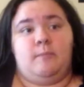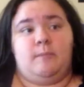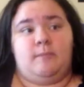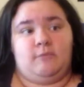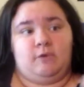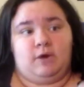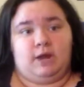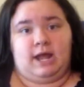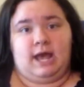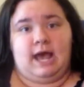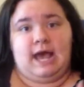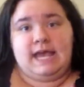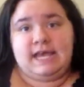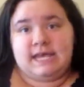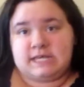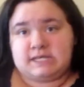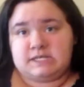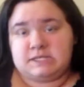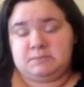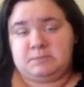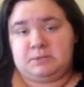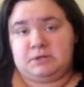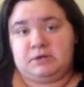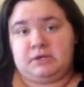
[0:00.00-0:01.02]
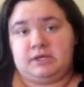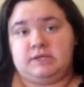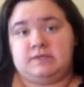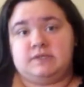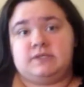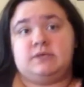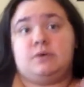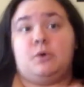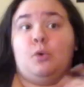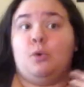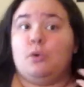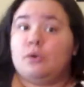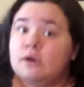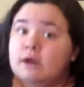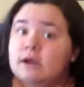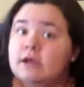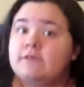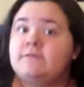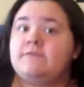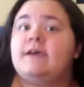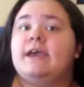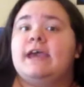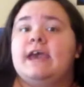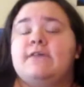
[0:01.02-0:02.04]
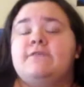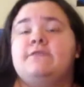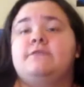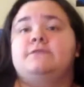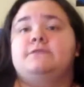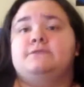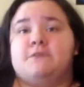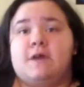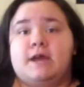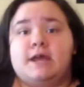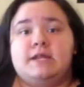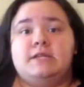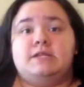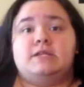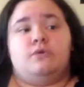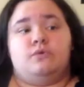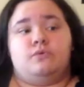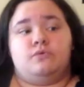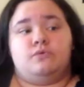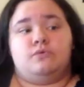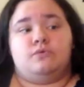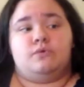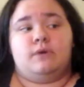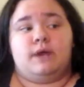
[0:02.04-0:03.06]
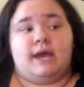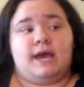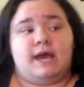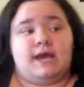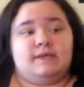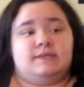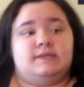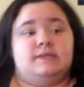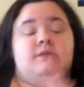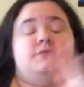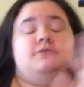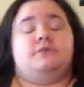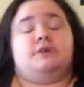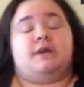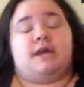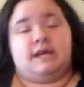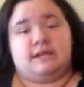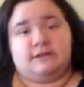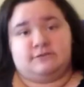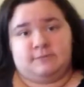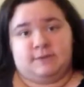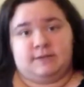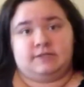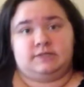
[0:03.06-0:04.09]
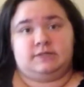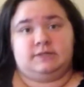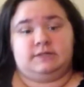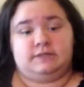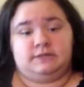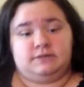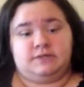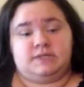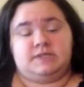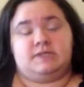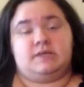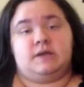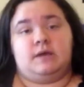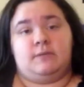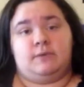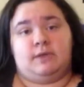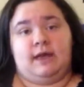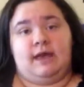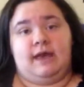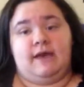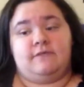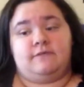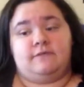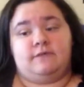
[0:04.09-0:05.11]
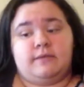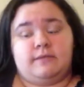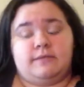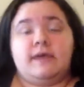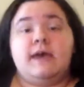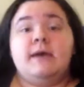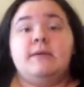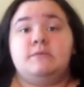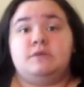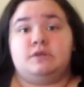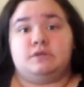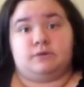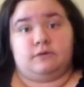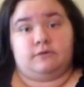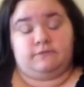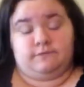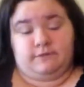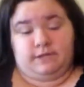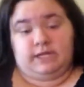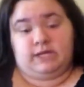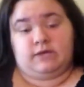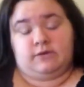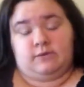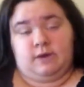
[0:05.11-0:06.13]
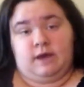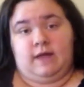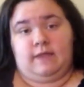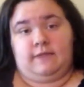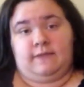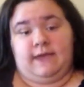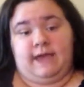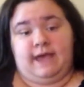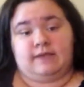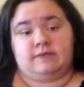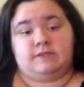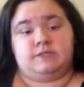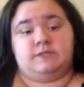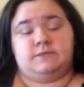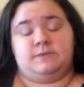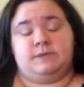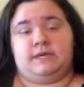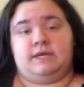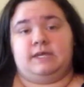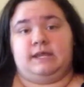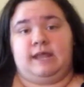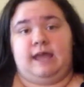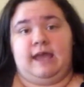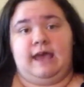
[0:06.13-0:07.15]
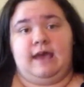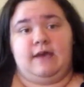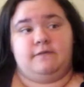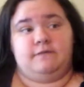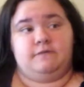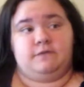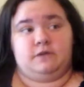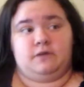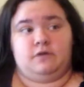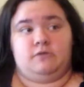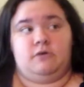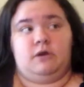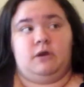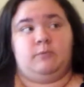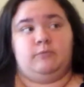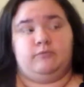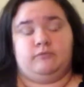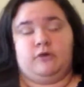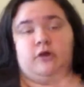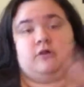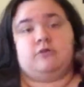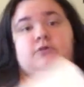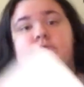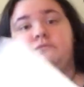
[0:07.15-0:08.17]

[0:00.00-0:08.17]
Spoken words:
what I experience, or if I have a friend who has another kind of mental illness, I will have them do a video on that so we can have, a broader